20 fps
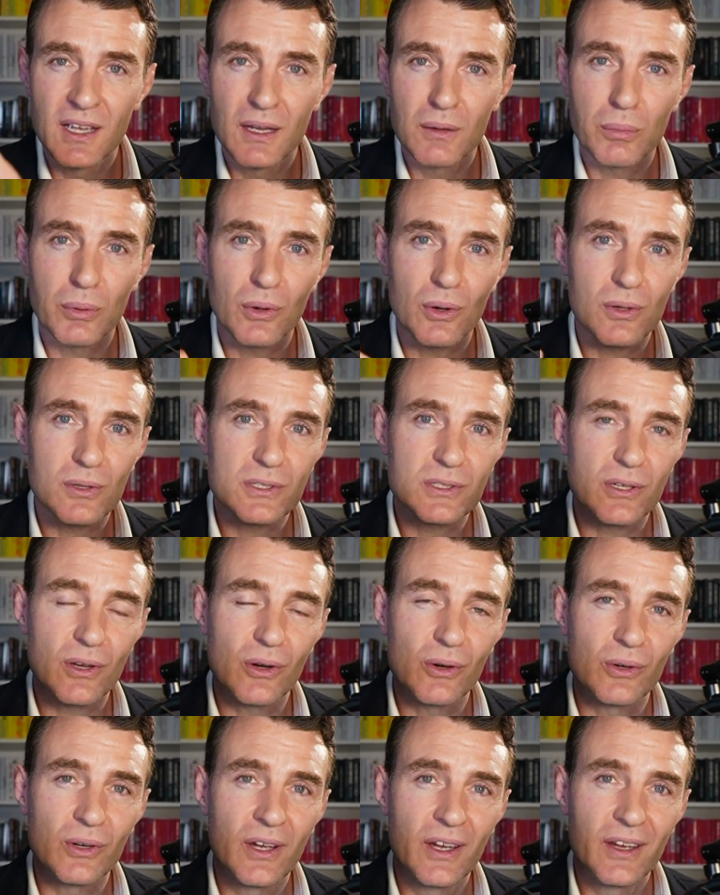but
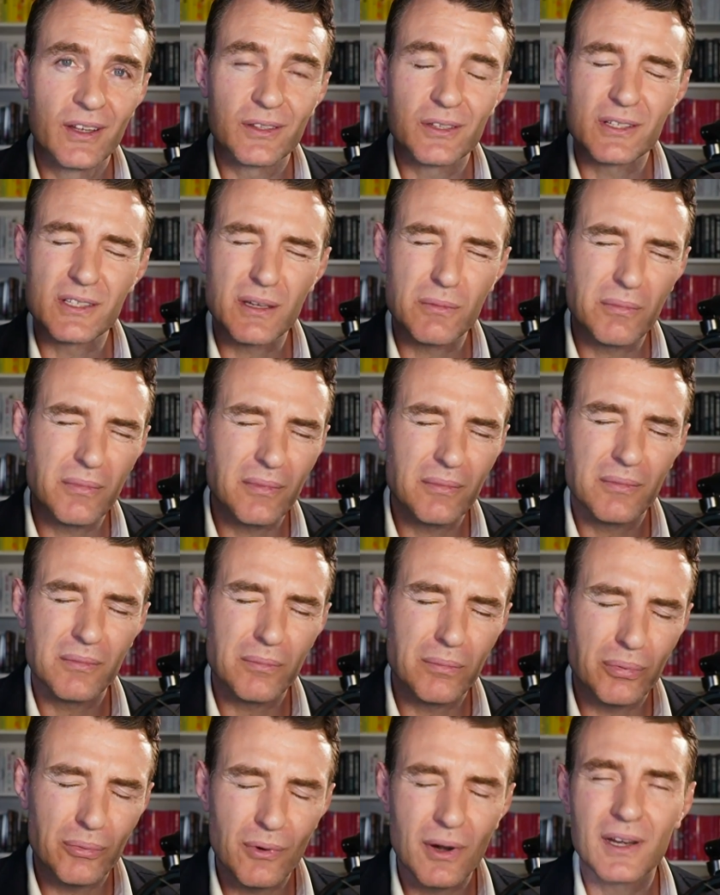also there's a
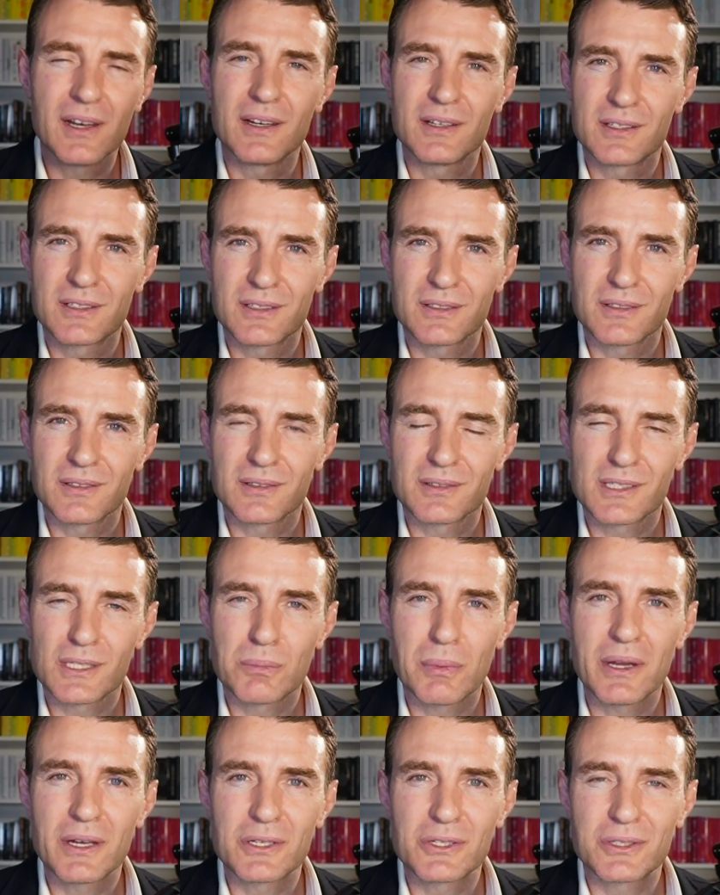brilliant
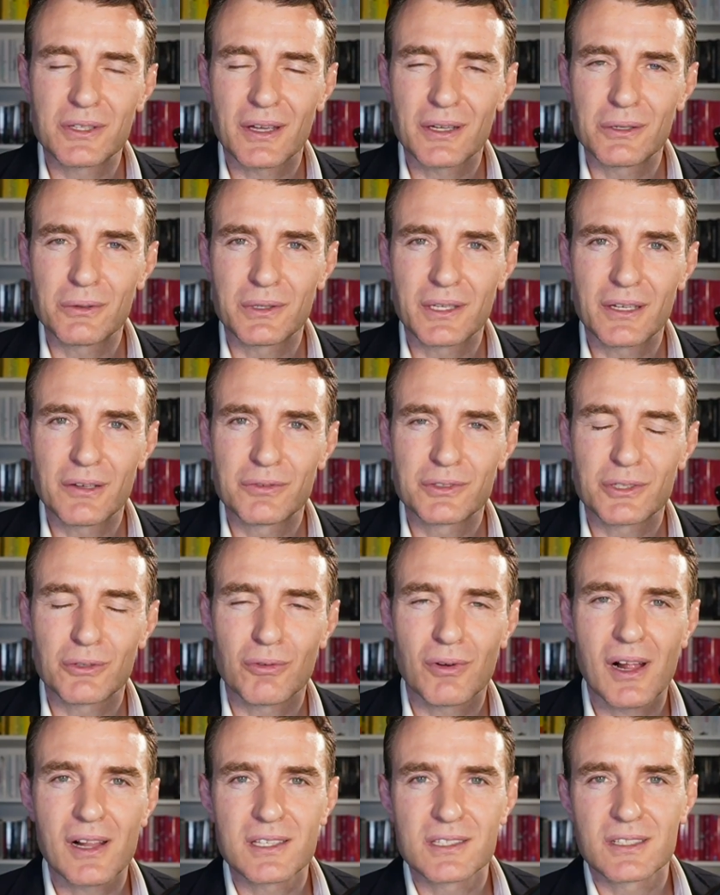speech that you give to
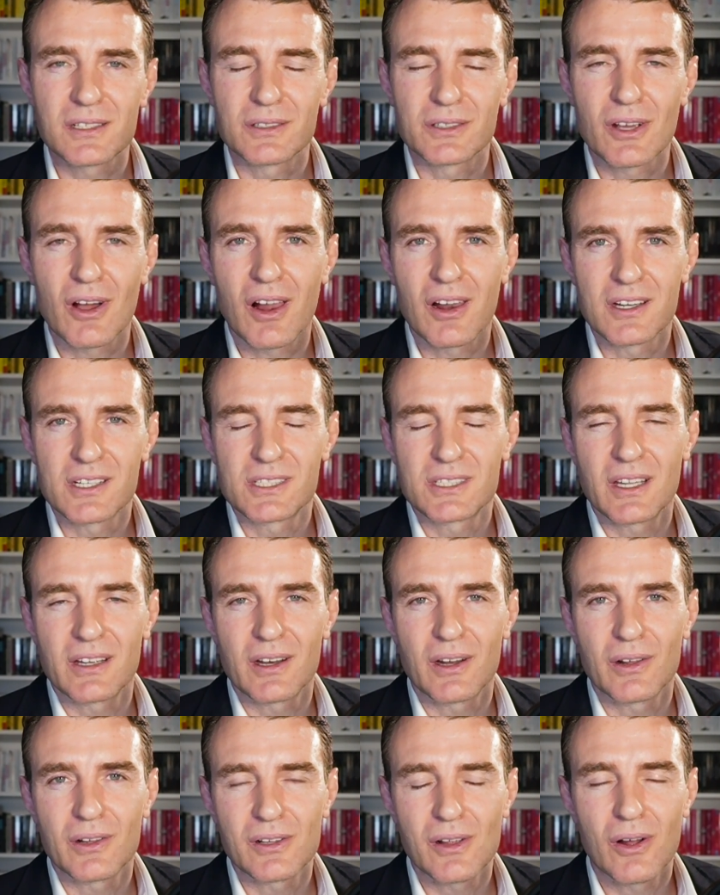Ralston College that
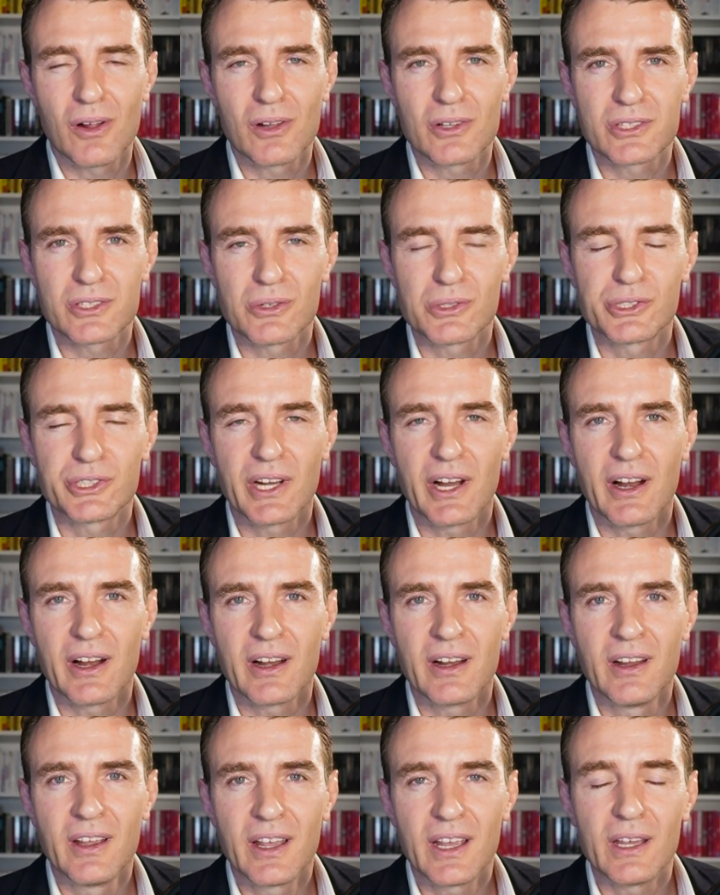I'll also
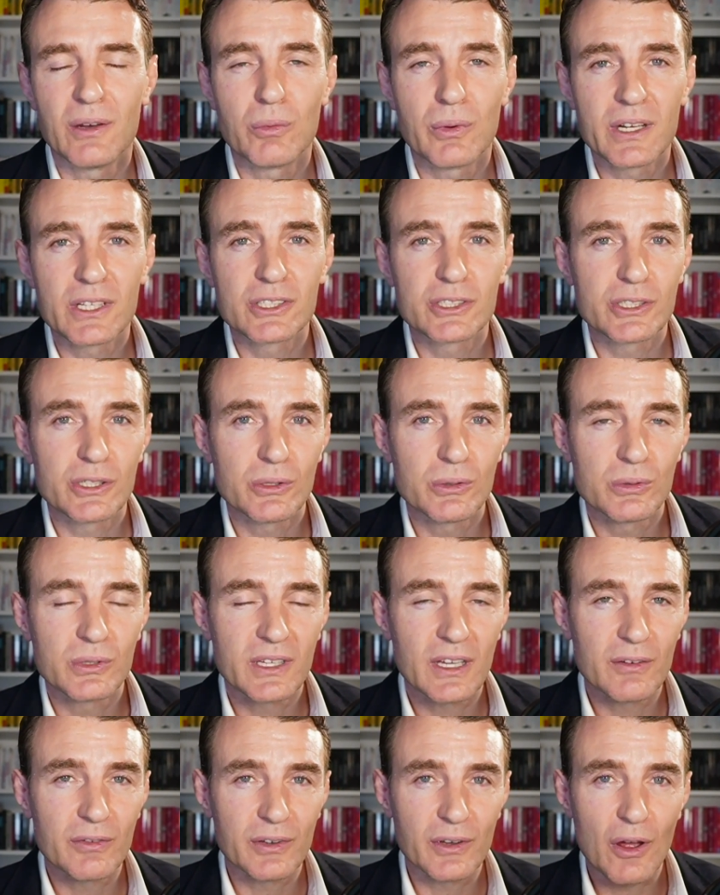share, in which you
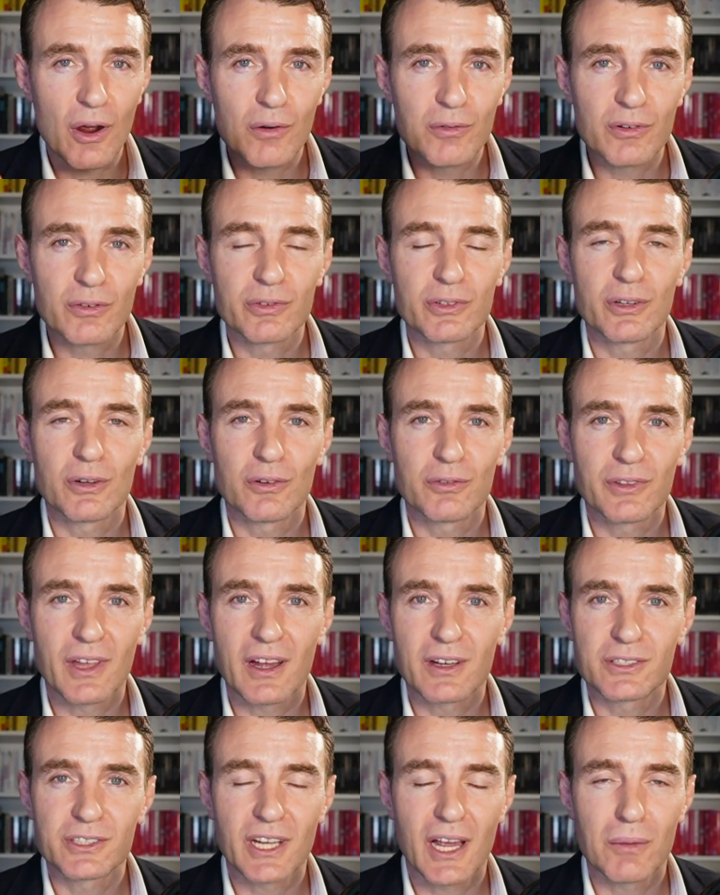give an overview of
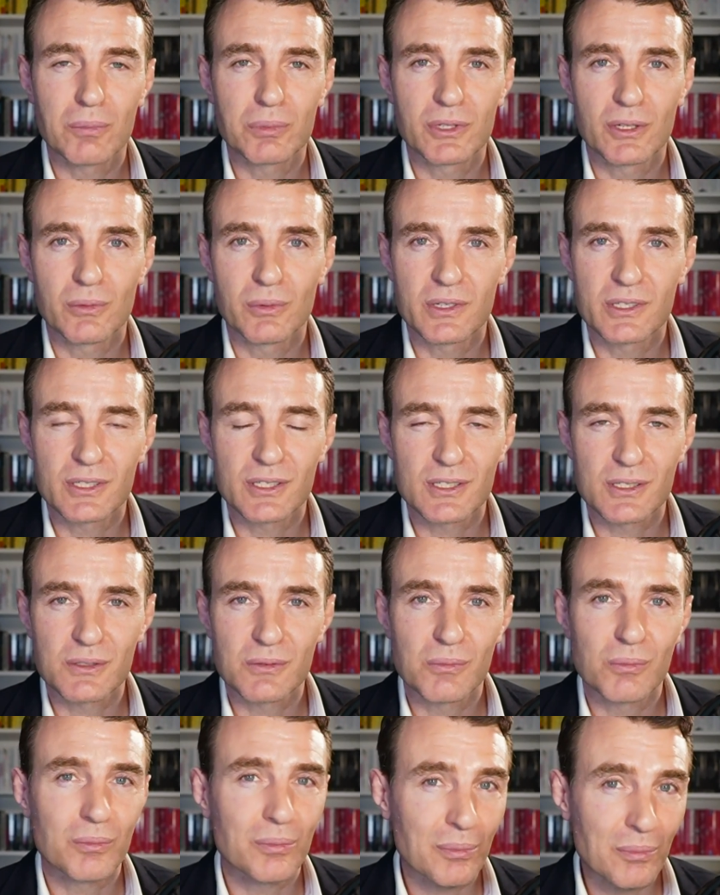that chapter, which is
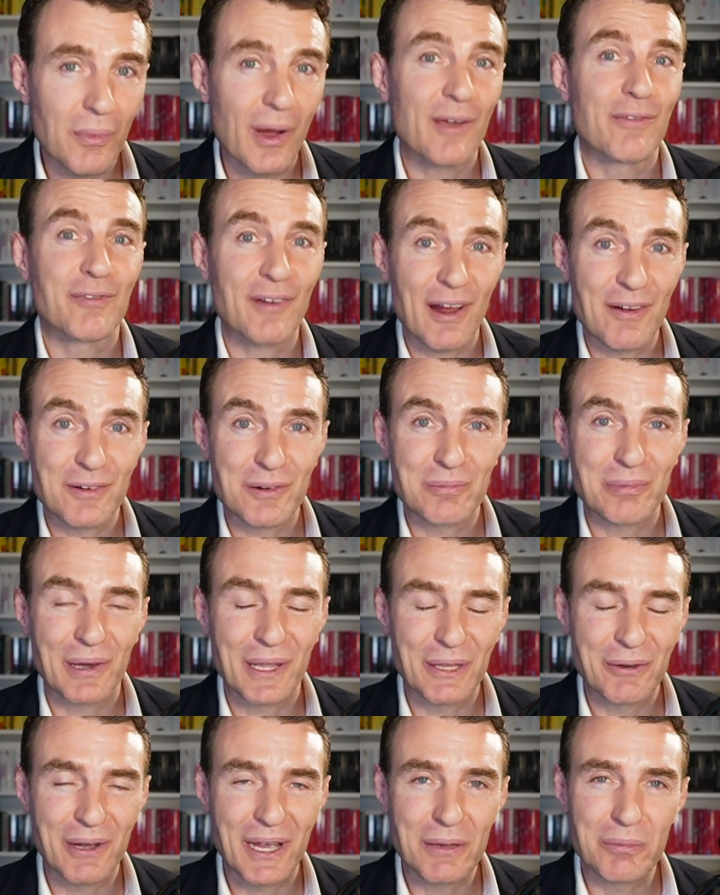my favorite, by
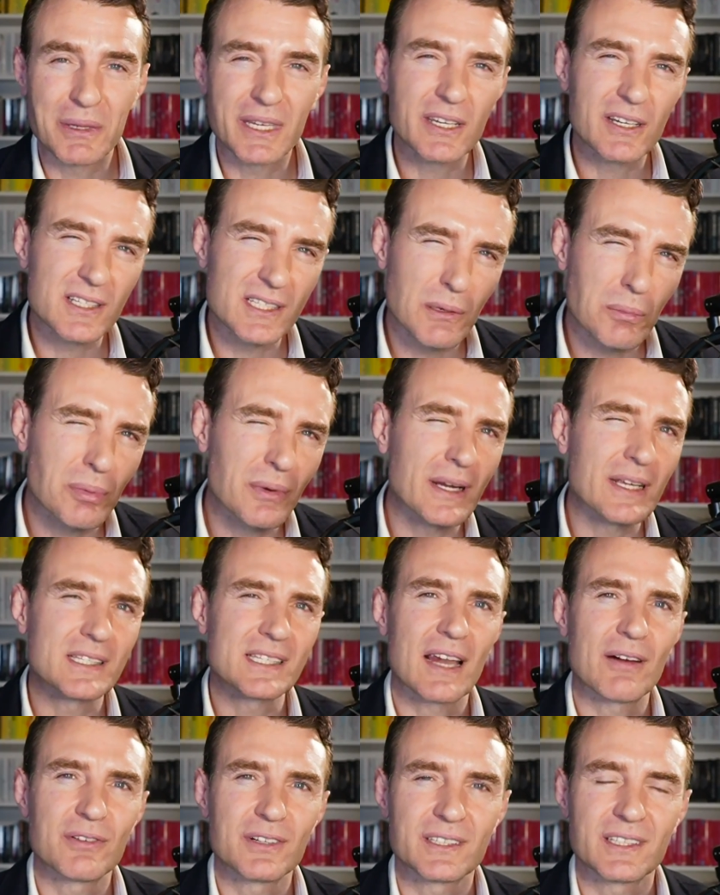the way, because it brings
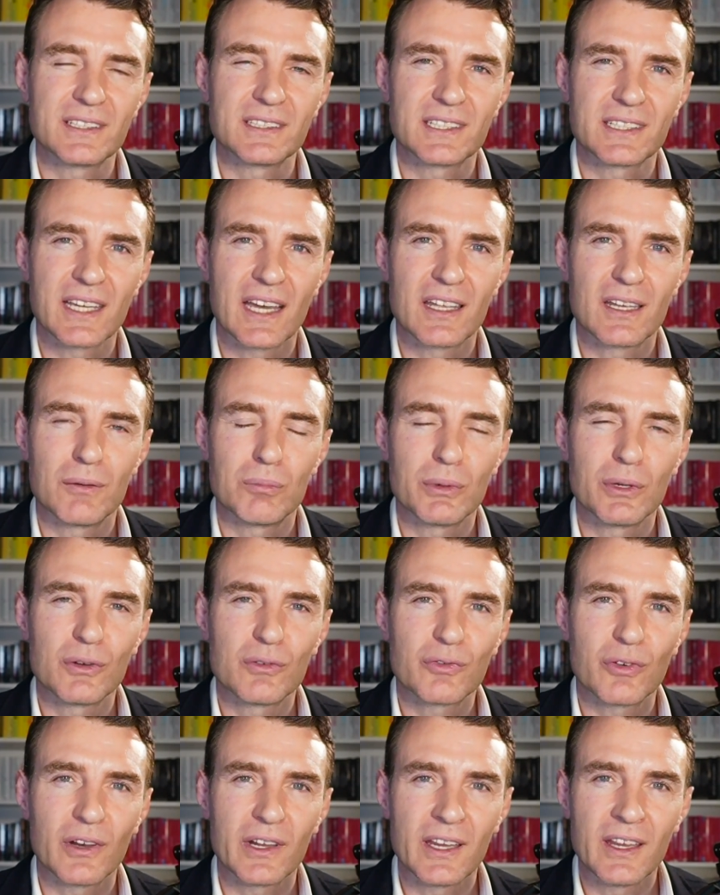everything together
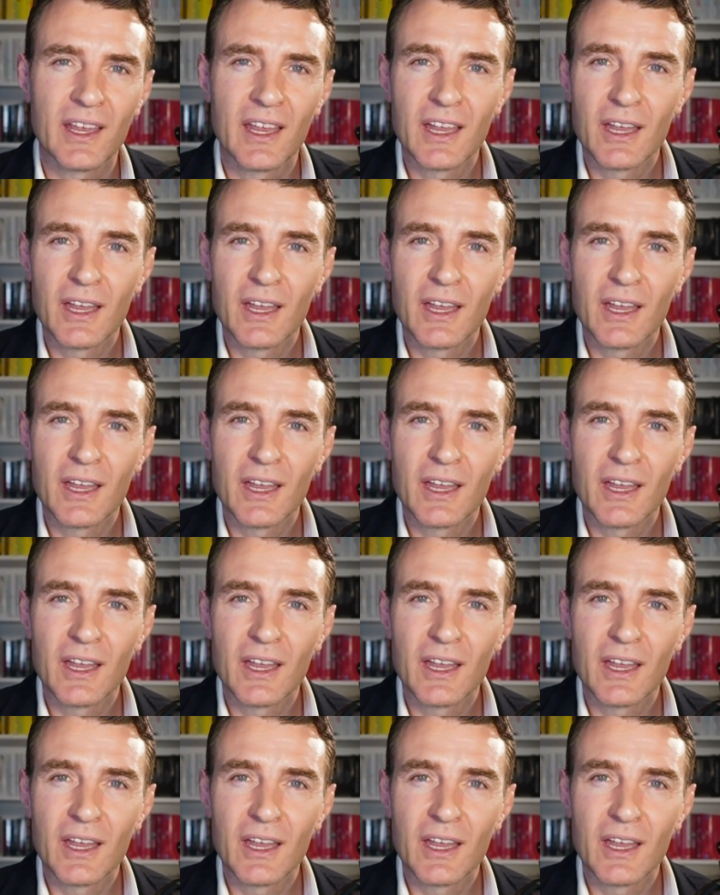beautifully.